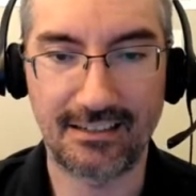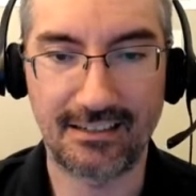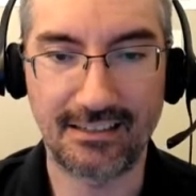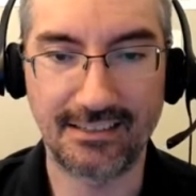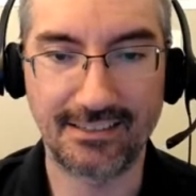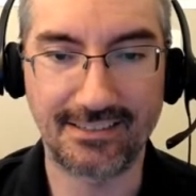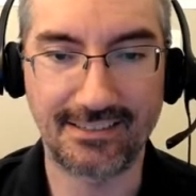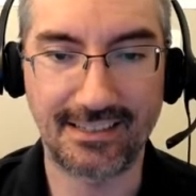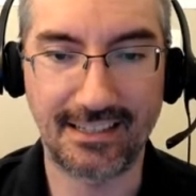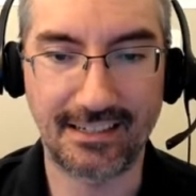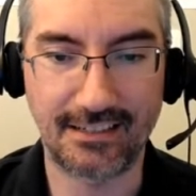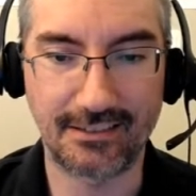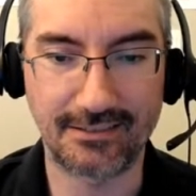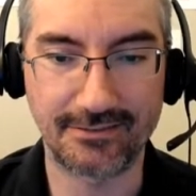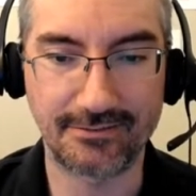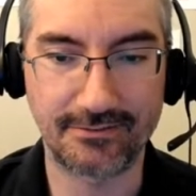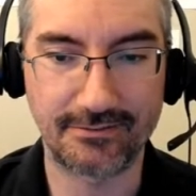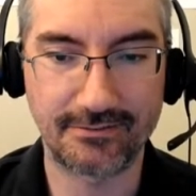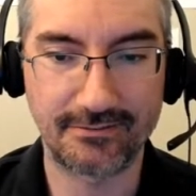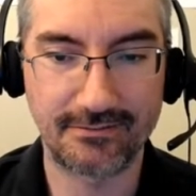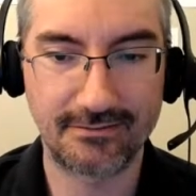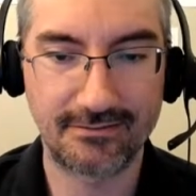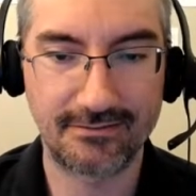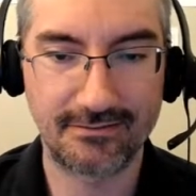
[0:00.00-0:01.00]
instead
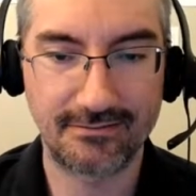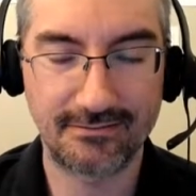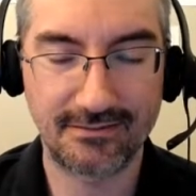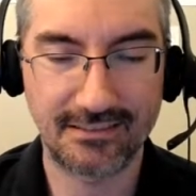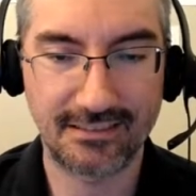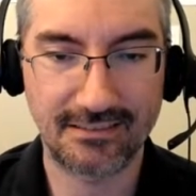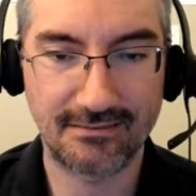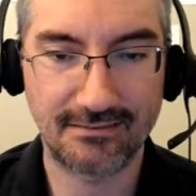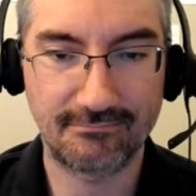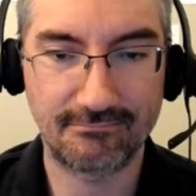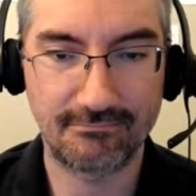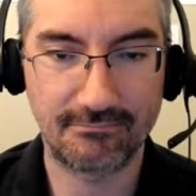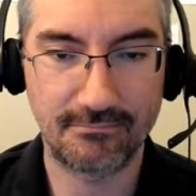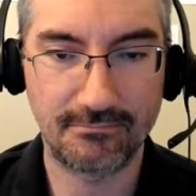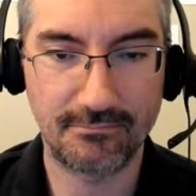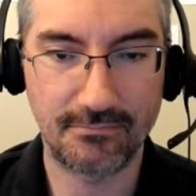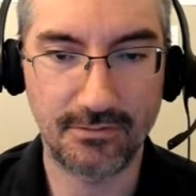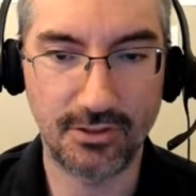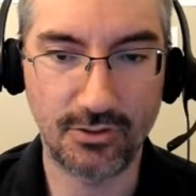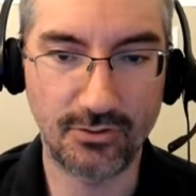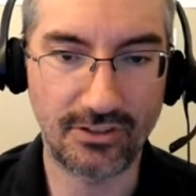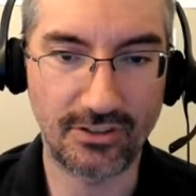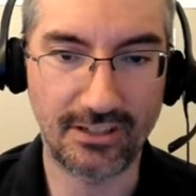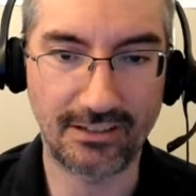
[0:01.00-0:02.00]
of
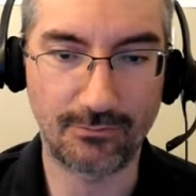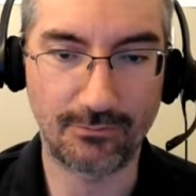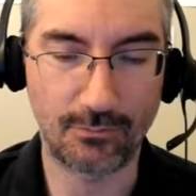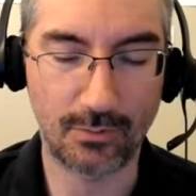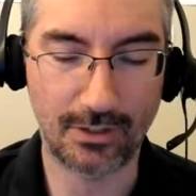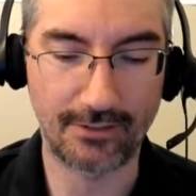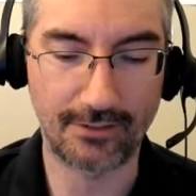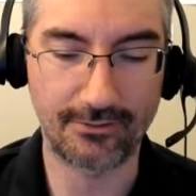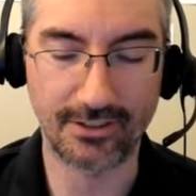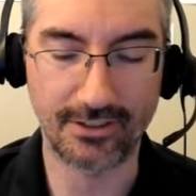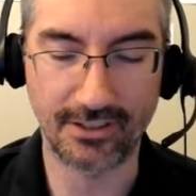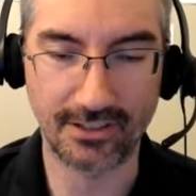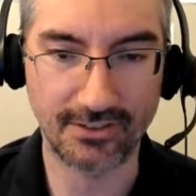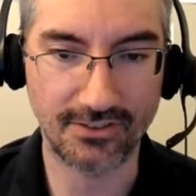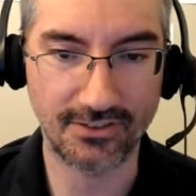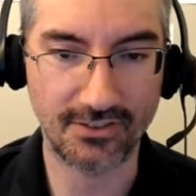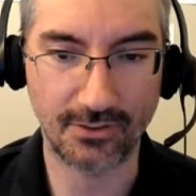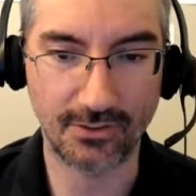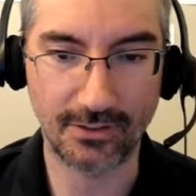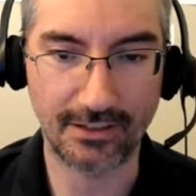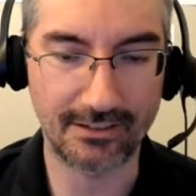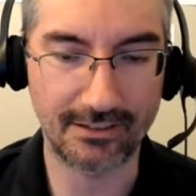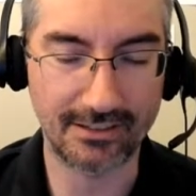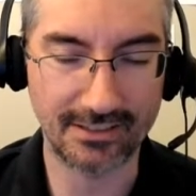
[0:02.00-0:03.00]
using whatever the
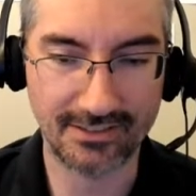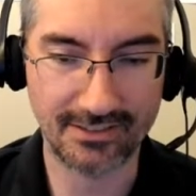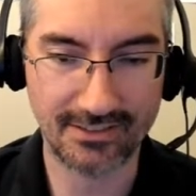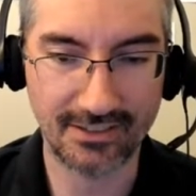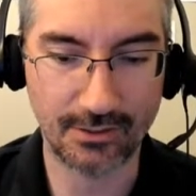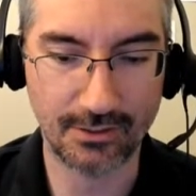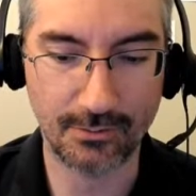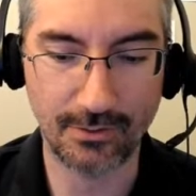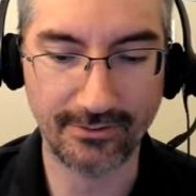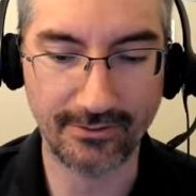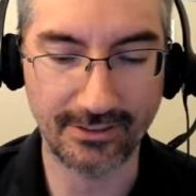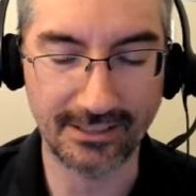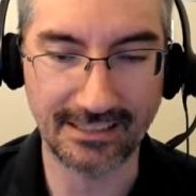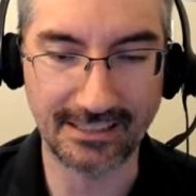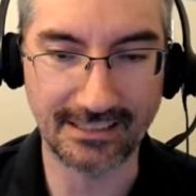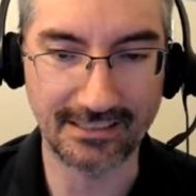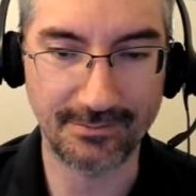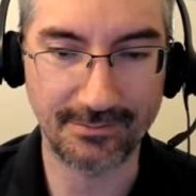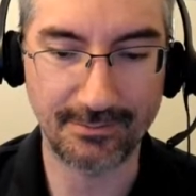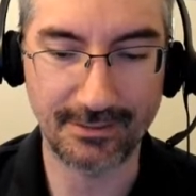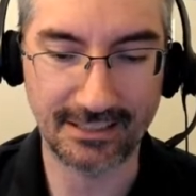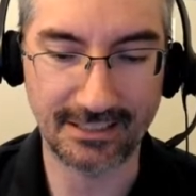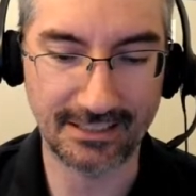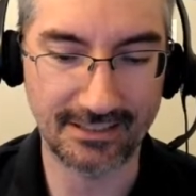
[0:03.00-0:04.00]
Solaris equivalent
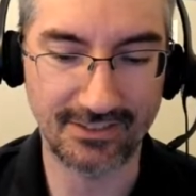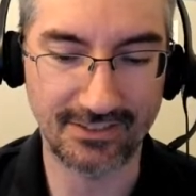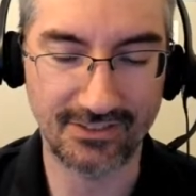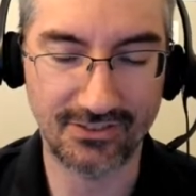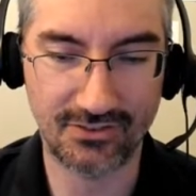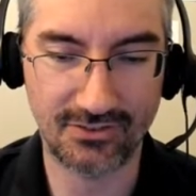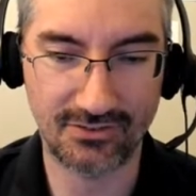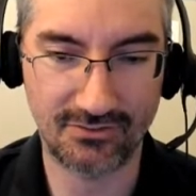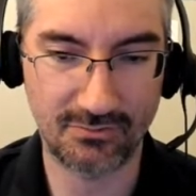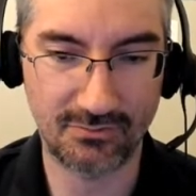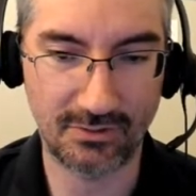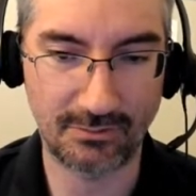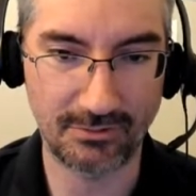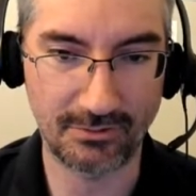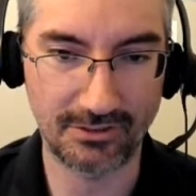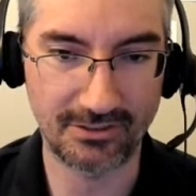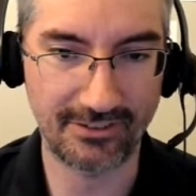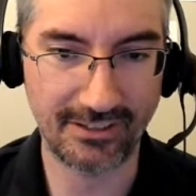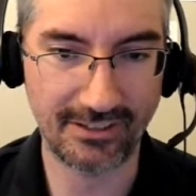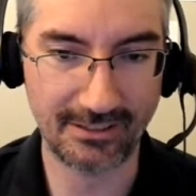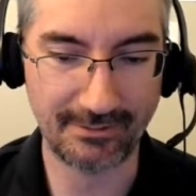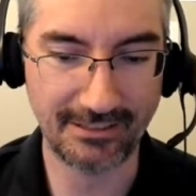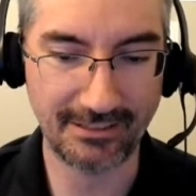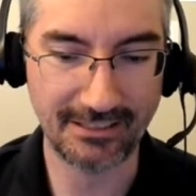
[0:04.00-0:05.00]
is, because when we're
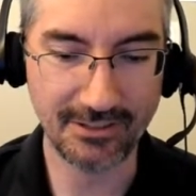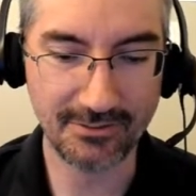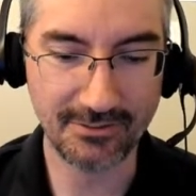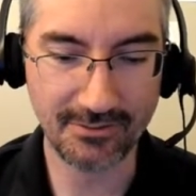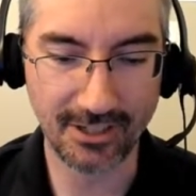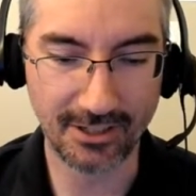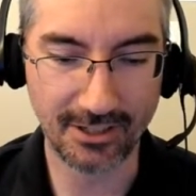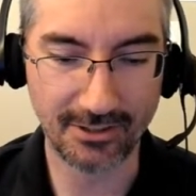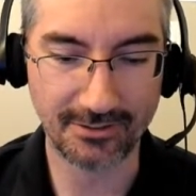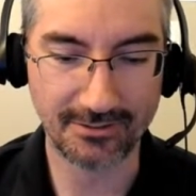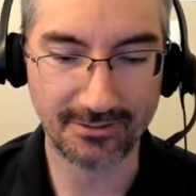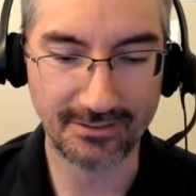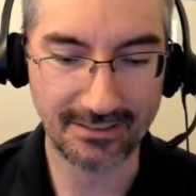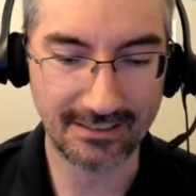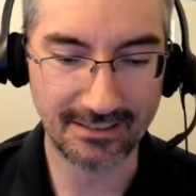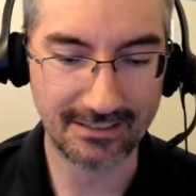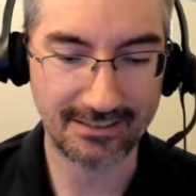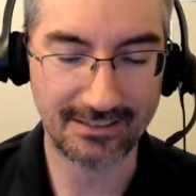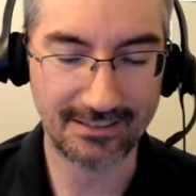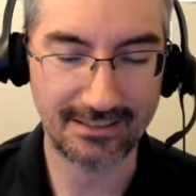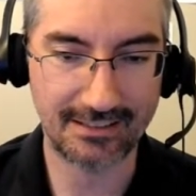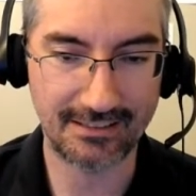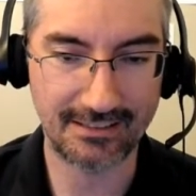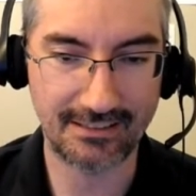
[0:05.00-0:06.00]
developing new code,
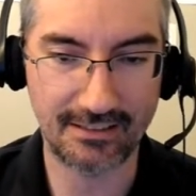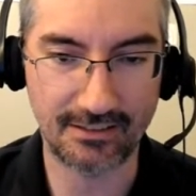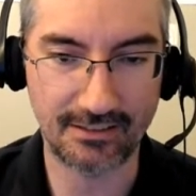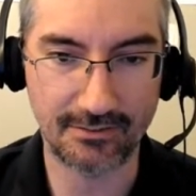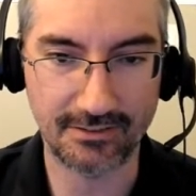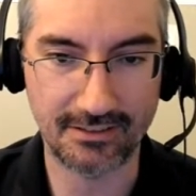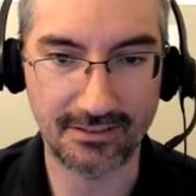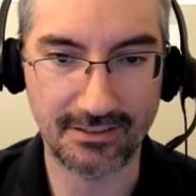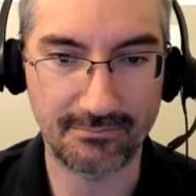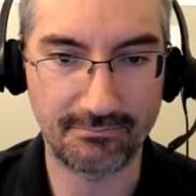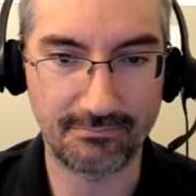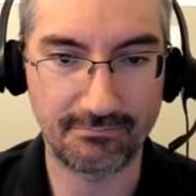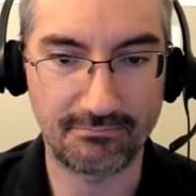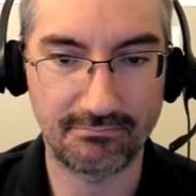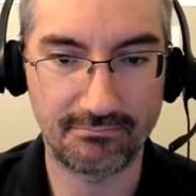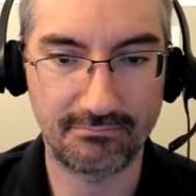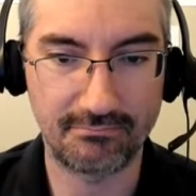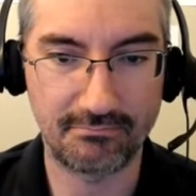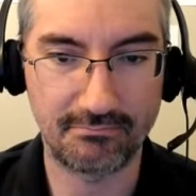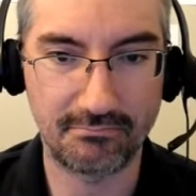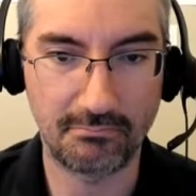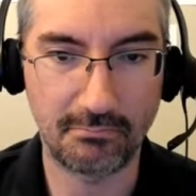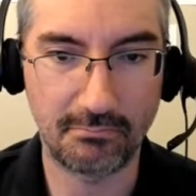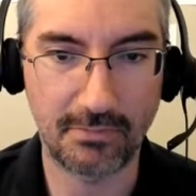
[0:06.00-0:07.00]
there
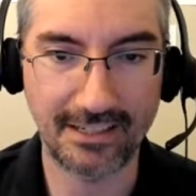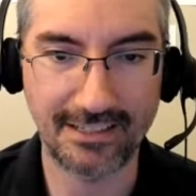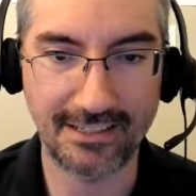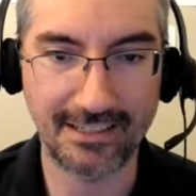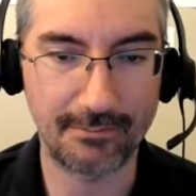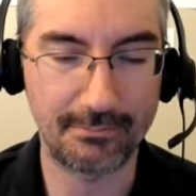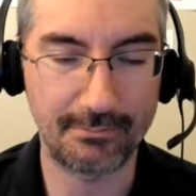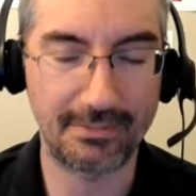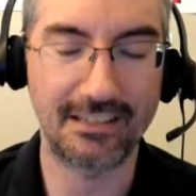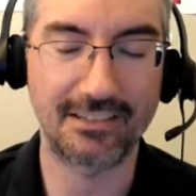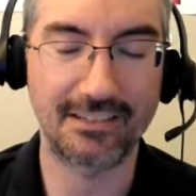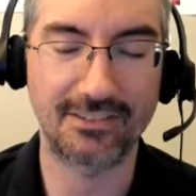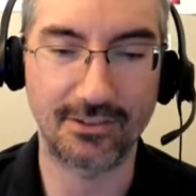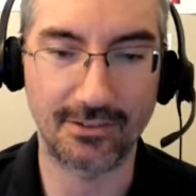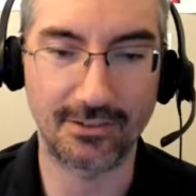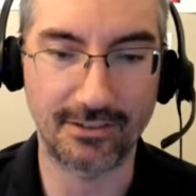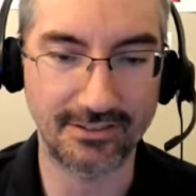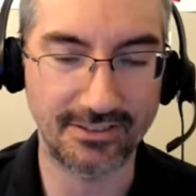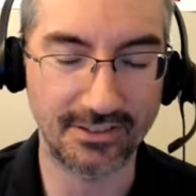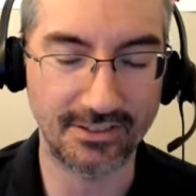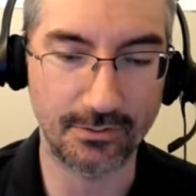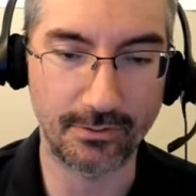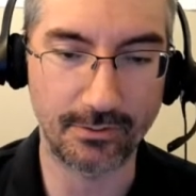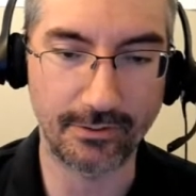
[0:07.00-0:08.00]
might not be a
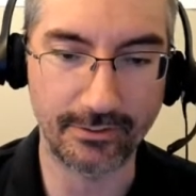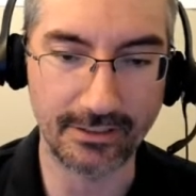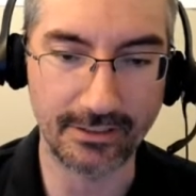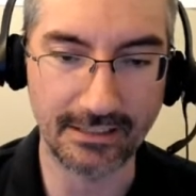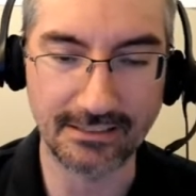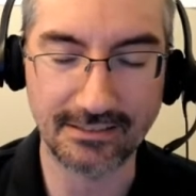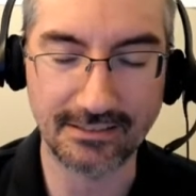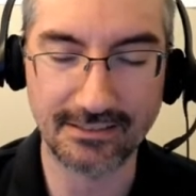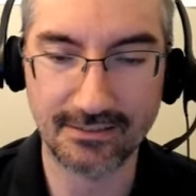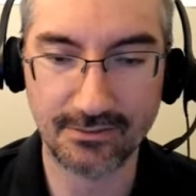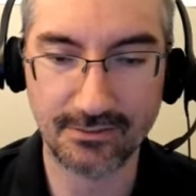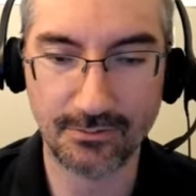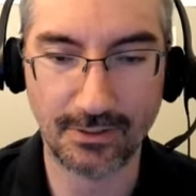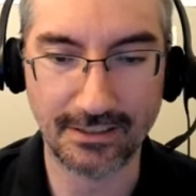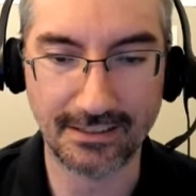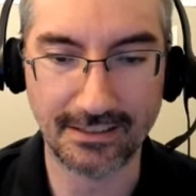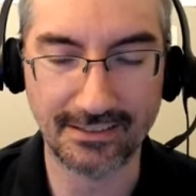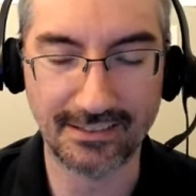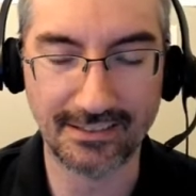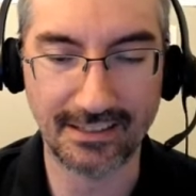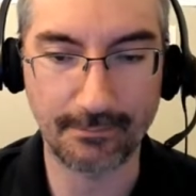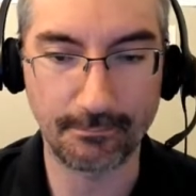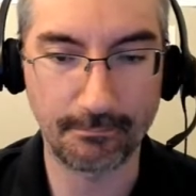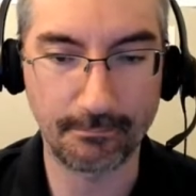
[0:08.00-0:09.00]
Solaris equivalent quite
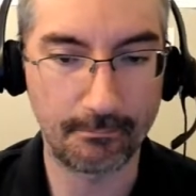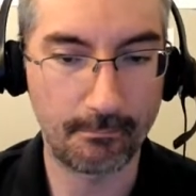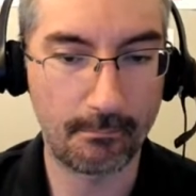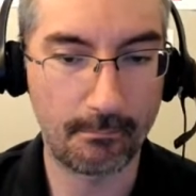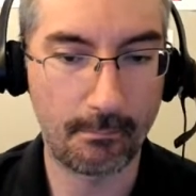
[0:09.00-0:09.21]
the same.